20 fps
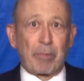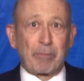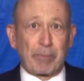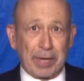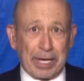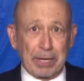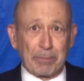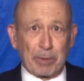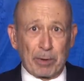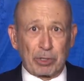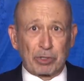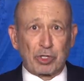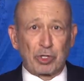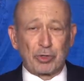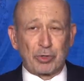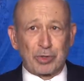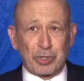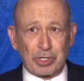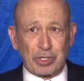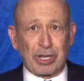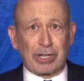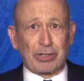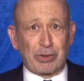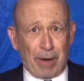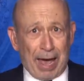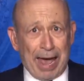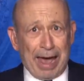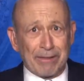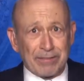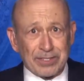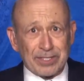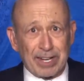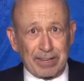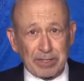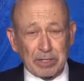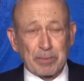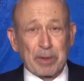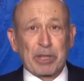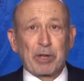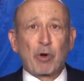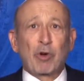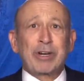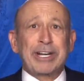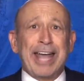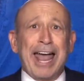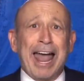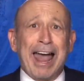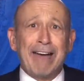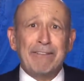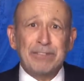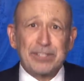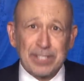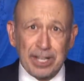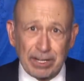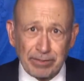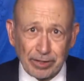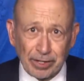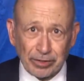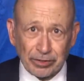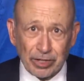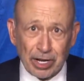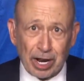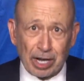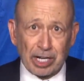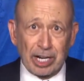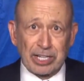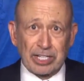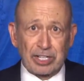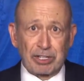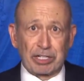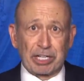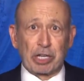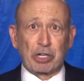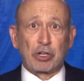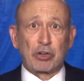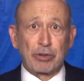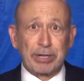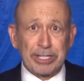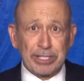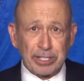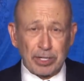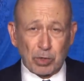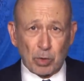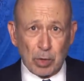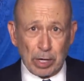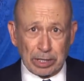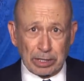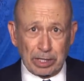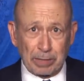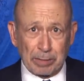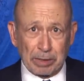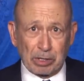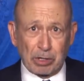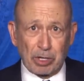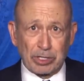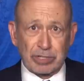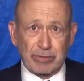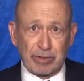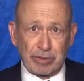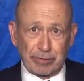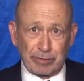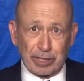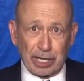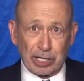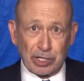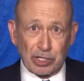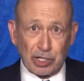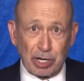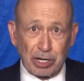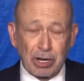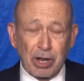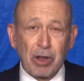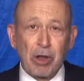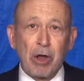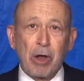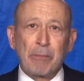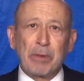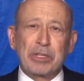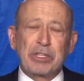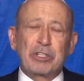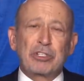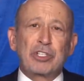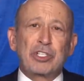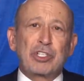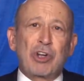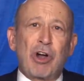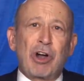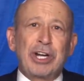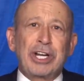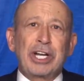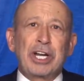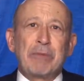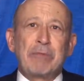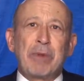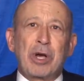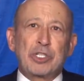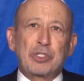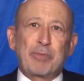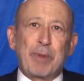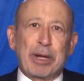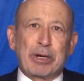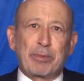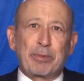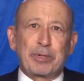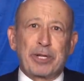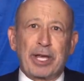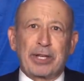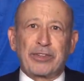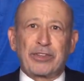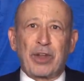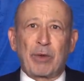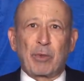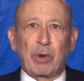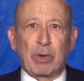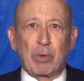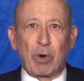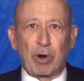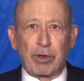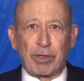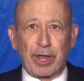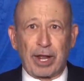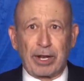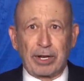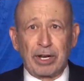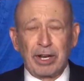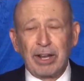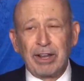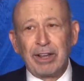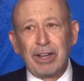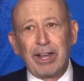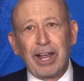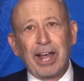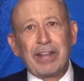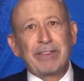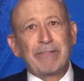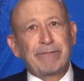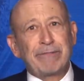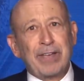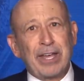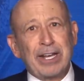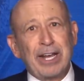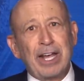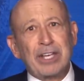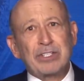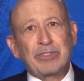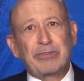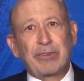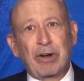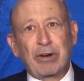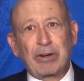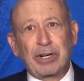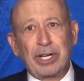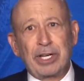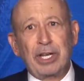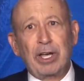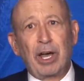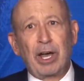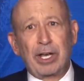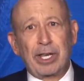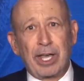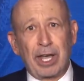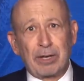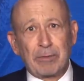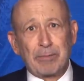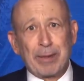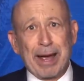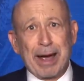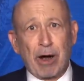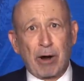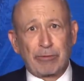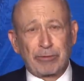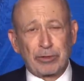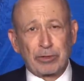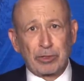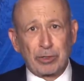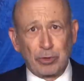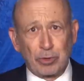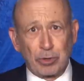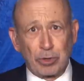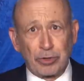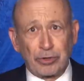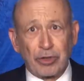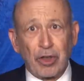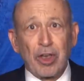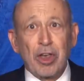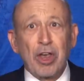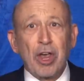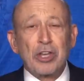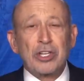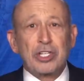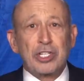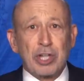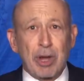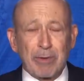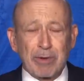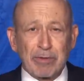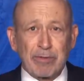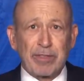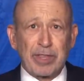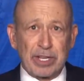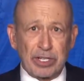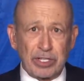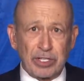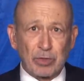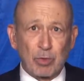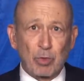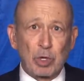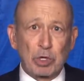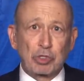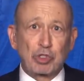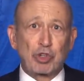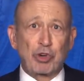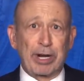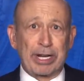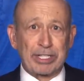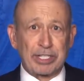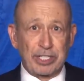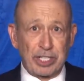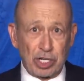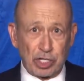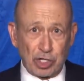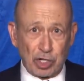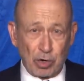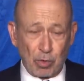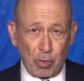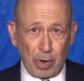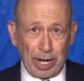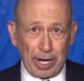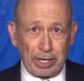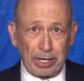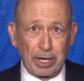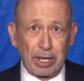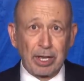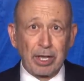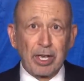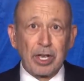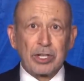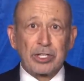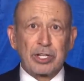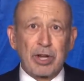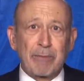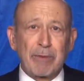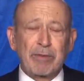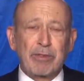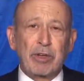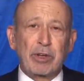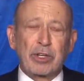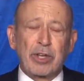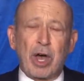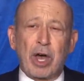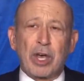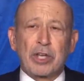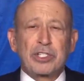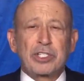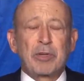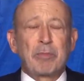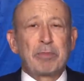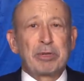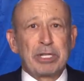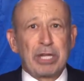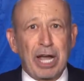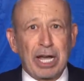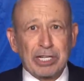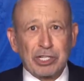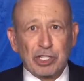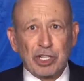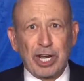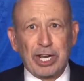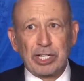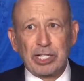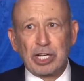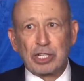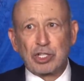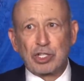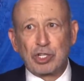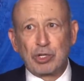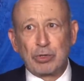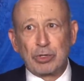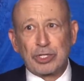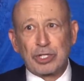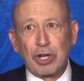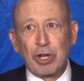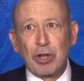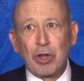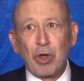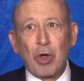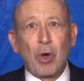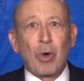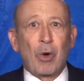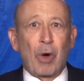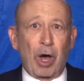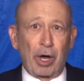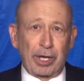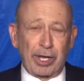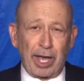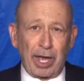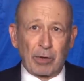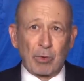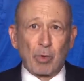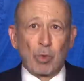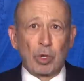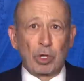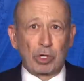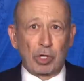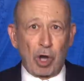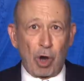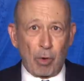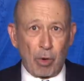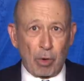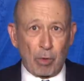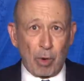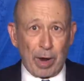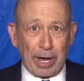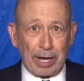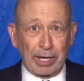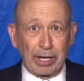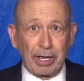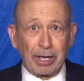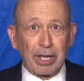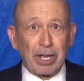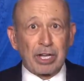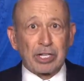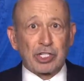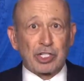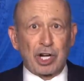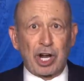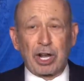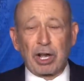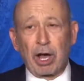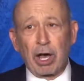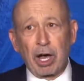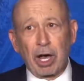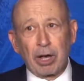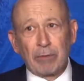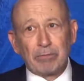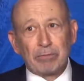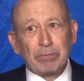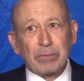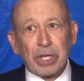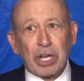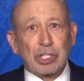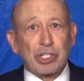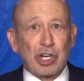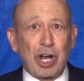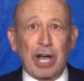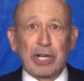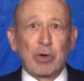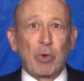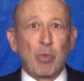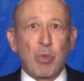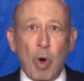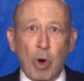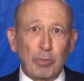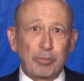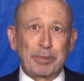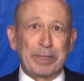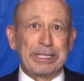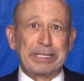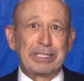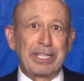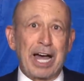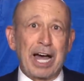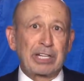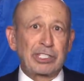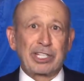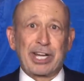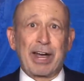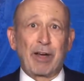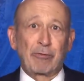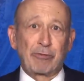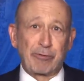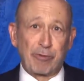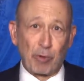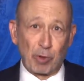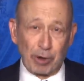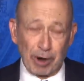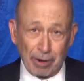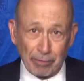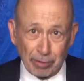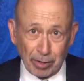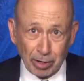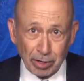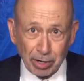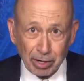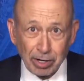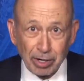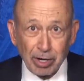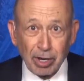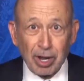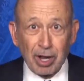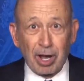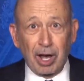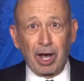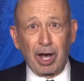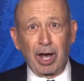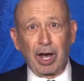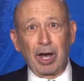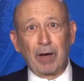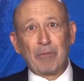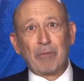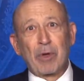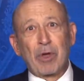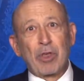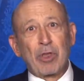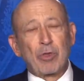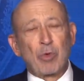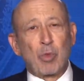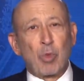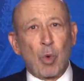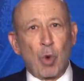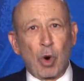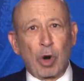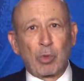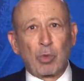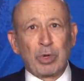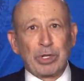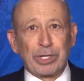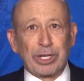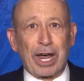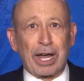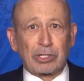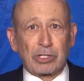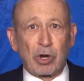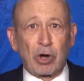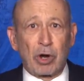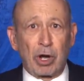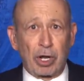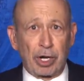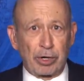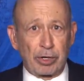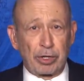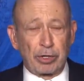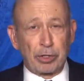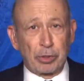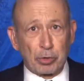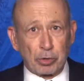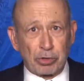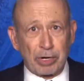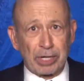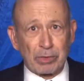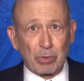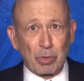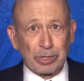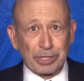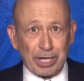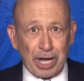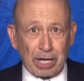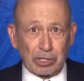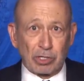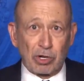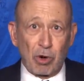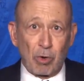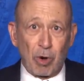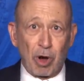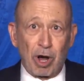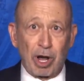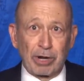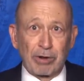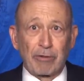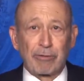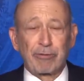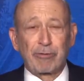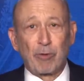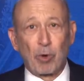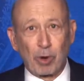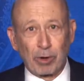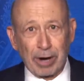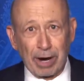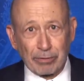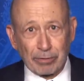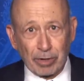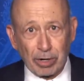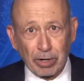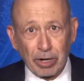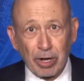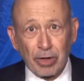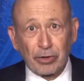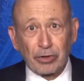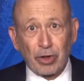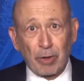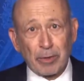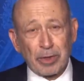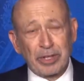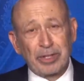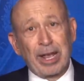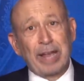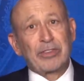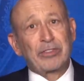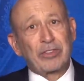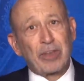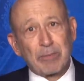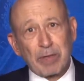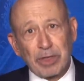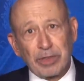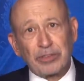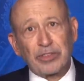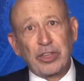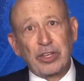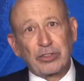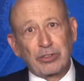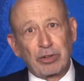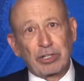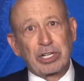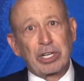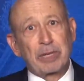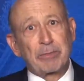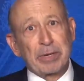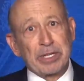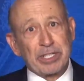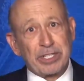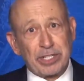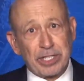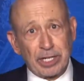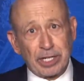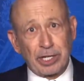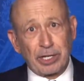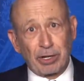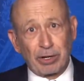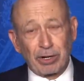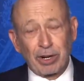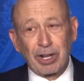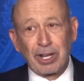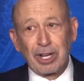people to, to have savings, but they already have savings. They're not going to necessarily increase it quickly because of inflation, but they're starting in a much better place than we were then. Mm-hmm. And the Fed has very, again, powerful tools. Some of this will transition away. Some of the uh, supply chain issues, again, will go away. Ch- um, China won't be locked down forever. Um, the war will not go, and the Ukraine will not go on forever. Some of the, and some of these things are a little bit stickier,